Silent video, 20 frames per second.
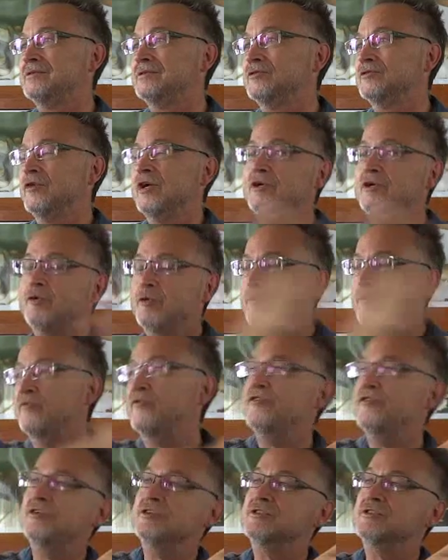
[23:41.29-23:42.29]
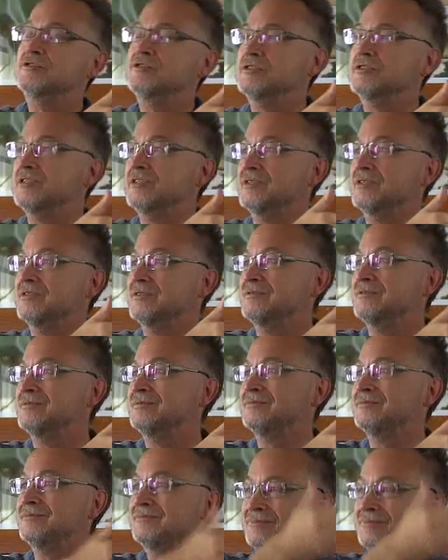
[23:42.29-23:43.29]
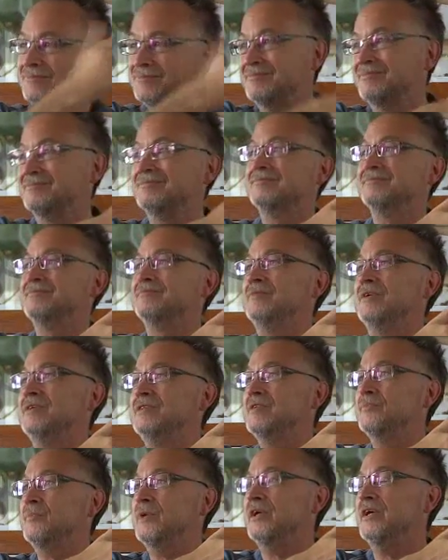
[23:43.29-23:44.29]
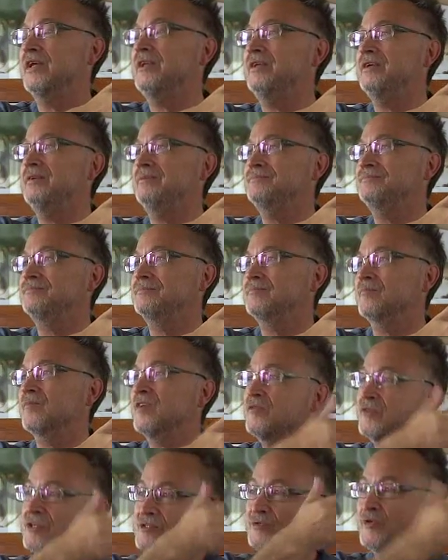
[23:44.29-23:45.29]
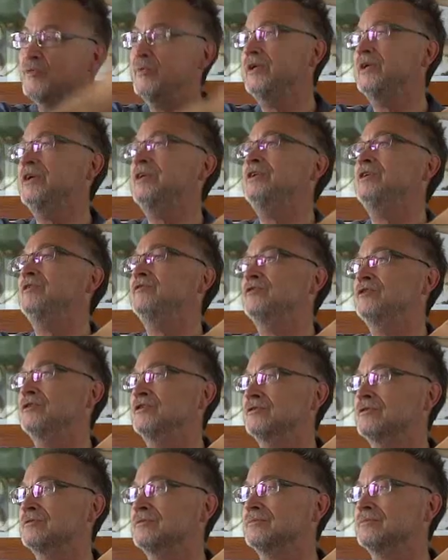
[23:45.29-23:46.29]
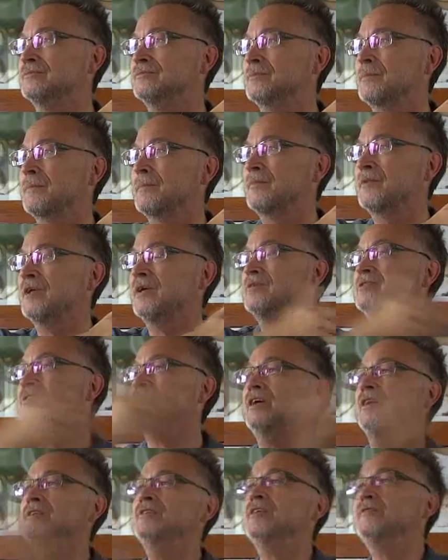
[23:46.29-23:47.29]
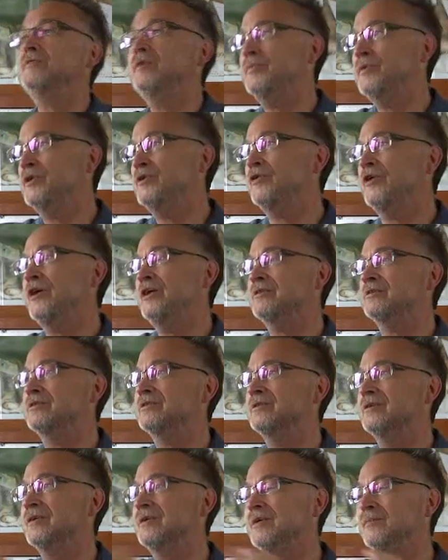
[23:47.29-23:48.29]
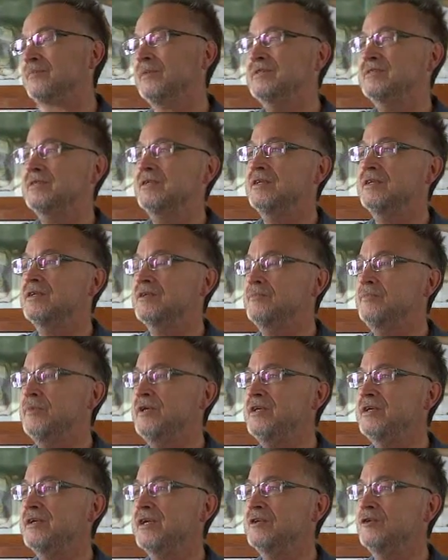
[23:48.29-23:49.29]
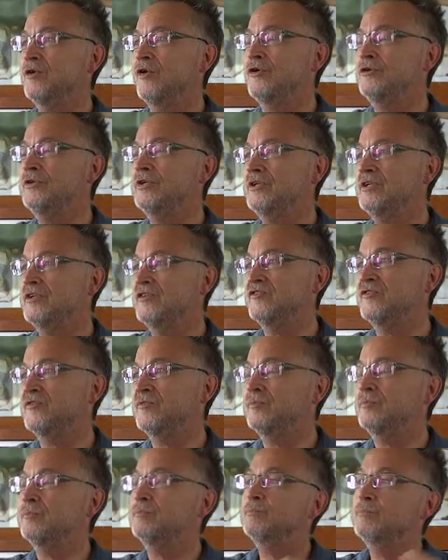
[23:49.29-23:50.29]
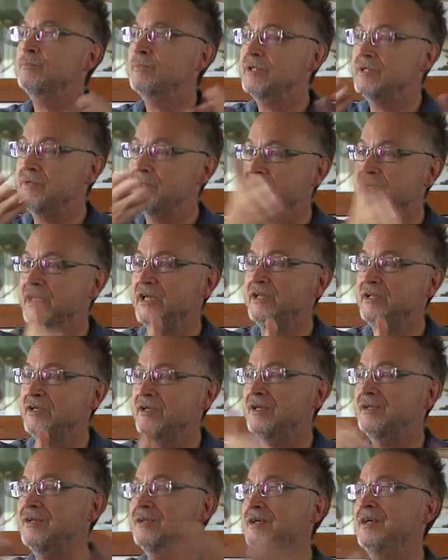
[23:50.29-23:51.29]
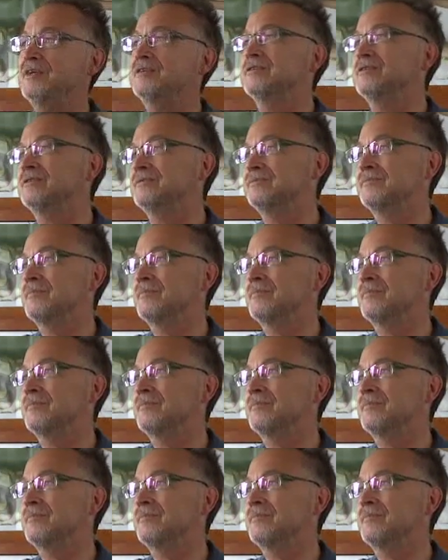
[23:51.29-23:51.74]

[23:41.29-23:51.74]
So I go first to the, when the beginning, there was no beginning for you. In the end, there will be no end. But the little me can only live in the beginning and an end.